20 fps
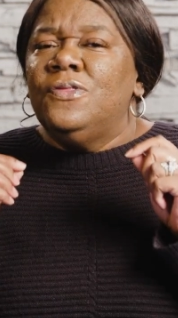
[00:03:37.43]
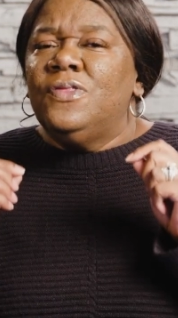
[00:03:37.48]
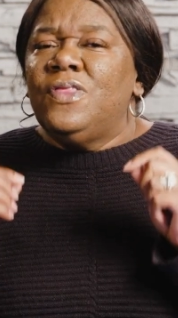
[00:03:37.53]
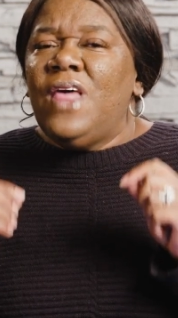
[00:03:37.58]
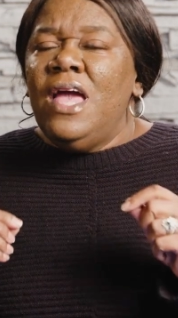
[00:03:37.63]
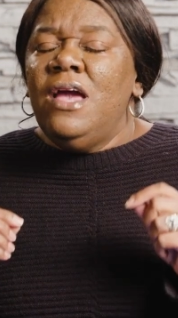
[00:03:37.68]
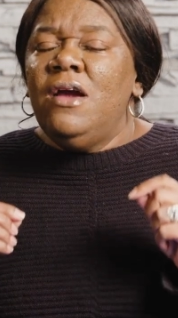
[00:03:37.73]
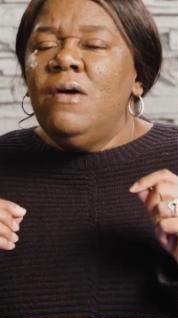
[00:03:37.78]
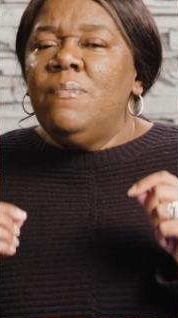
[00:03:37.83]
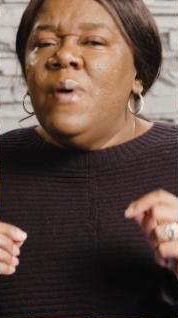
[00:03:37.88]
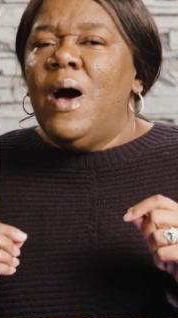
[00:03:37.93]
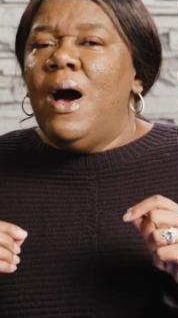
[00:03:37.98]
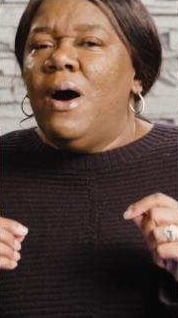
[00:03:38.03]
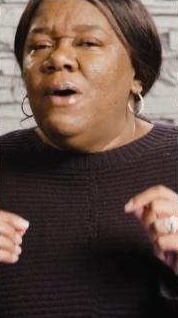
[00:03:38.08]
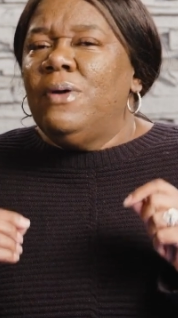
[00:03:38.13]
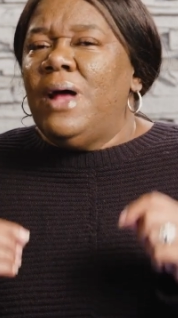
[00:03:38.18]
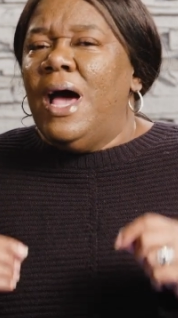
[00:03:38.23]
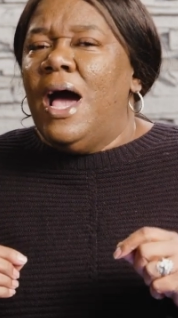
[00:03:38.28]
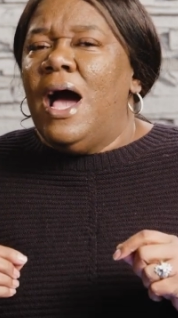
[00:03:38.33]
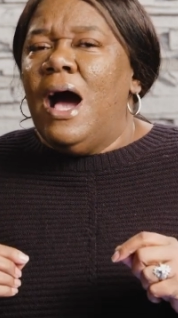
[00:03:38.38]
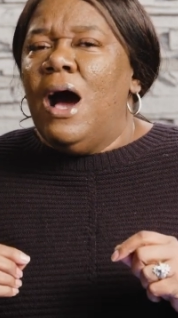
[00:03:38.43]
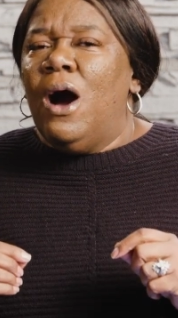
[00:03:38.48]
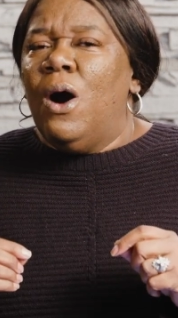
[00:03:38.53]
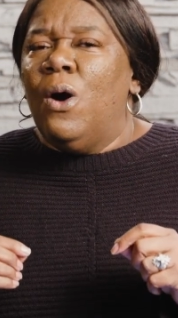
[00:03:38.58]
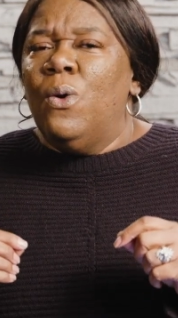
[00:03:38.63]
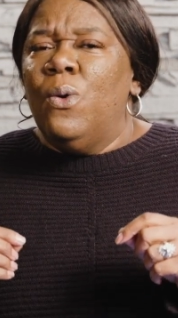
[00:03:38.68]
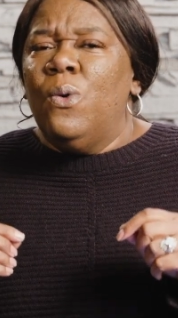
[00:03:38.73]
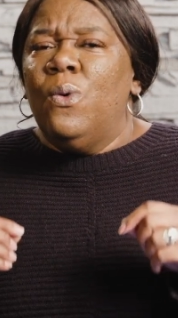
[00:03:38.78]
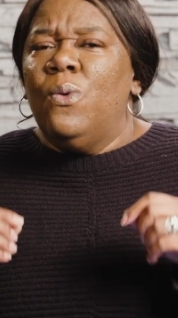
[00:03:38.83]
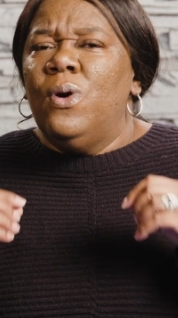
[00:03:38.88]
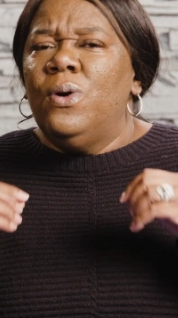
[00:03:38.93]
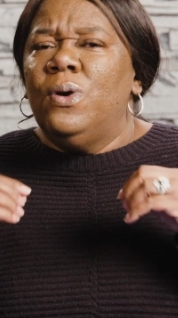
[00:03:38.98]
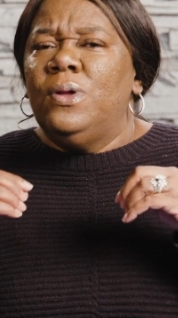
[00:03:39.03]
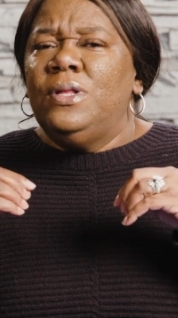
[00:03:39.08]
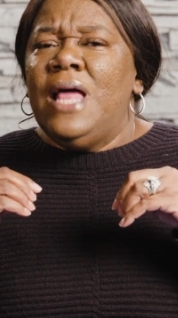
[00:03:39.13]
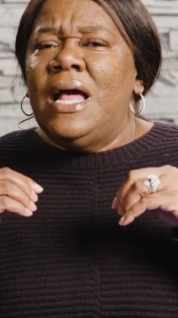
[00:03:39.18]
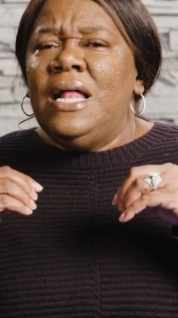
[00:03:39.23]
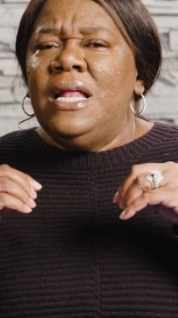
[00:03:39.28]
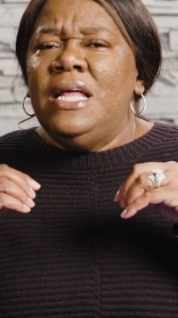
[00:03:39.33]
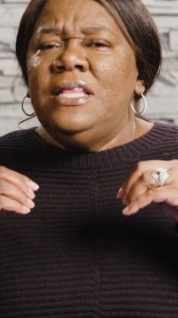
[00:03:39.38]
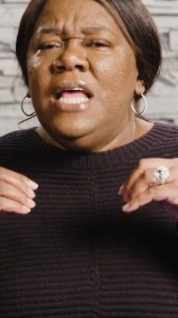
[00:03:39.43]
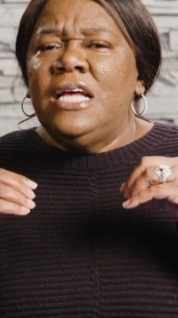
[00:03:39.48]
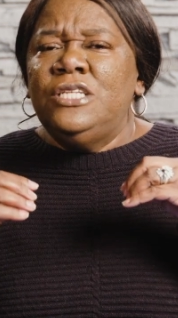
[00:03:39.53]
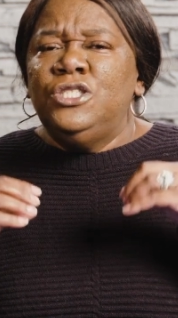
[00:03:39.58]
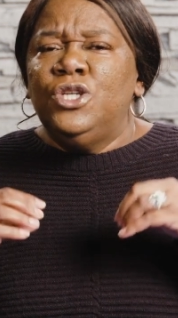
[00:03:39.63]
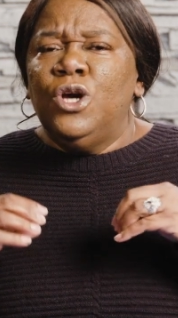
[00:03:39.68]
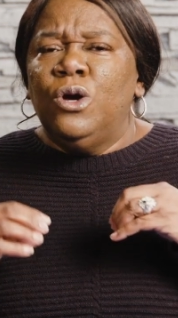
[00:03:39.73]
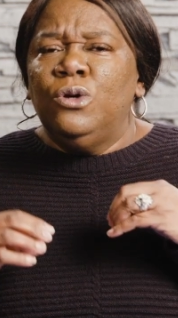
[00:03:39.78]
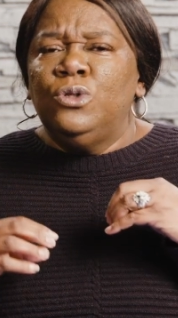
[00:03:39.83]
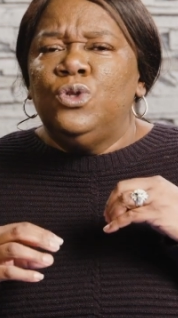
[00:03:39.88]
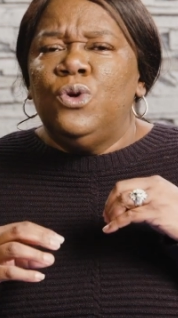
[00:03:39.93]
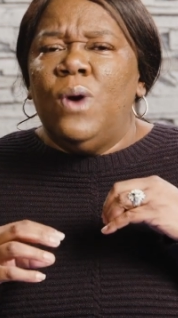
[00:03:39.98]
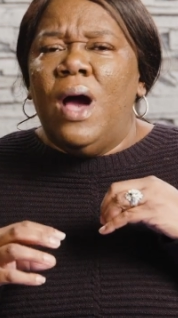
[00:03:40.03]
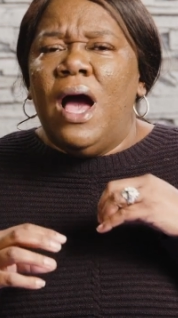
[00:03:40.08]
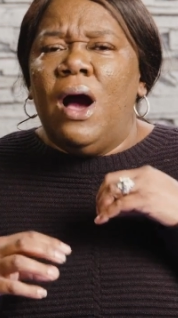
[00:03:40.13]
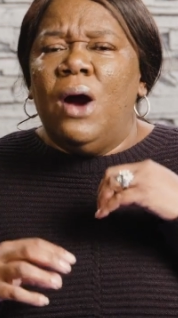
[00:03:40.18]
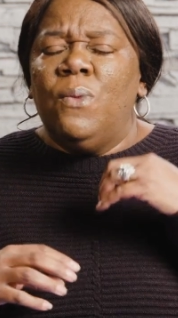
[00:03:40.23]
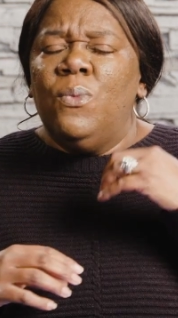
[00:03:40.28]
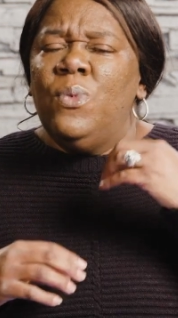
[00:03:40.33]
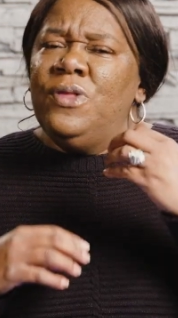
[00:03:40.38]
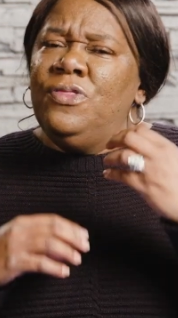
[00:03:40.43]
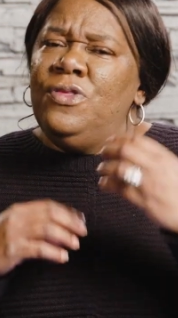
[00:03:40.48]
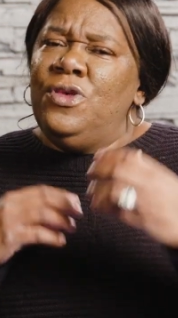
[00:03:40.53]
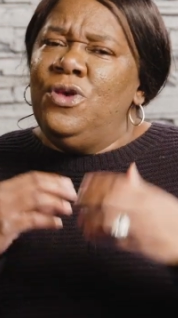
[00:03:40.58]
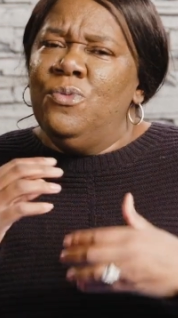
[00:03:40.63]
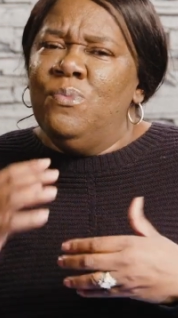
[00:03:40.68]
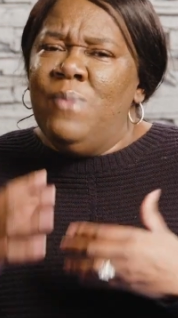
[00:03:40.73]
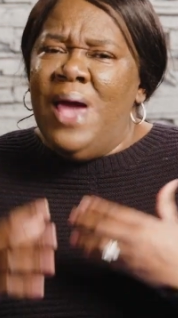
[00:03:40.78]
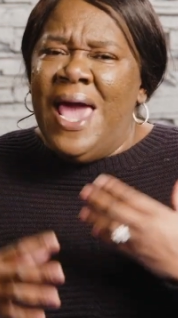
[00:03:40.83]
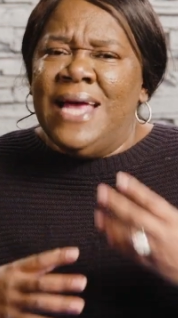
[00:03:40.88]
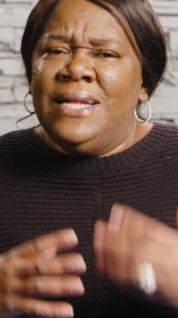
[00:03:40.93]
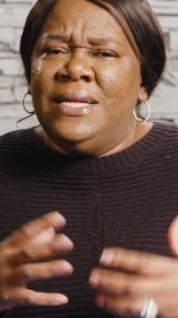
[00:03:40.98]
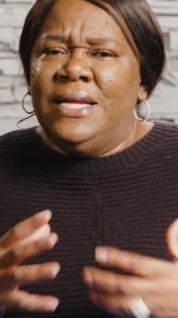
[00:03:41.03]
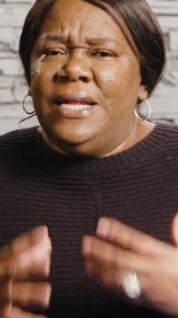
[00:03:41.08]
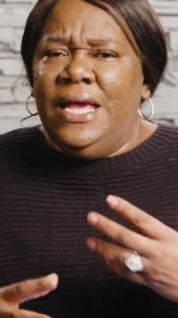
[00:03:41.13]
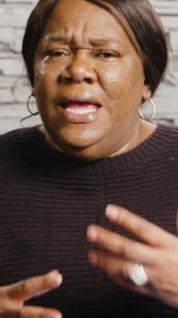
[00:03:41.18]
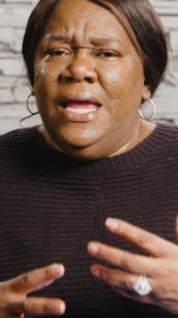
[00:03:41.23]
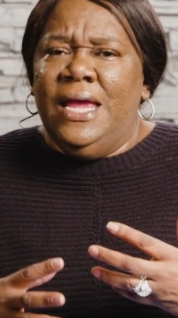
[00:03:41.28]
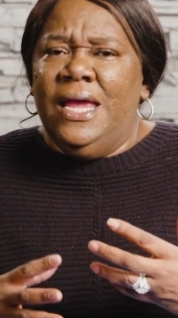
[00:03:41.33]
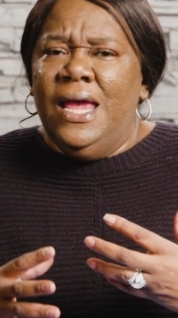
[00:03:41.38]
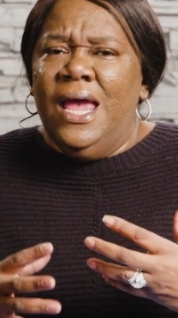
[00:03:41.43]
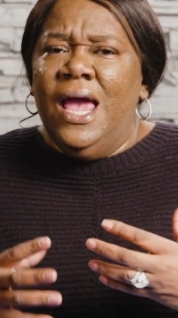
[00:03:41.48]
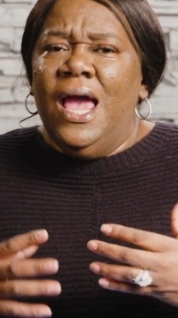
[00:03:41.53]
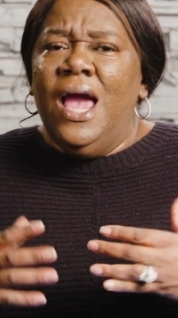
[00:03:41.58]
Think about how that shows you how with humanity,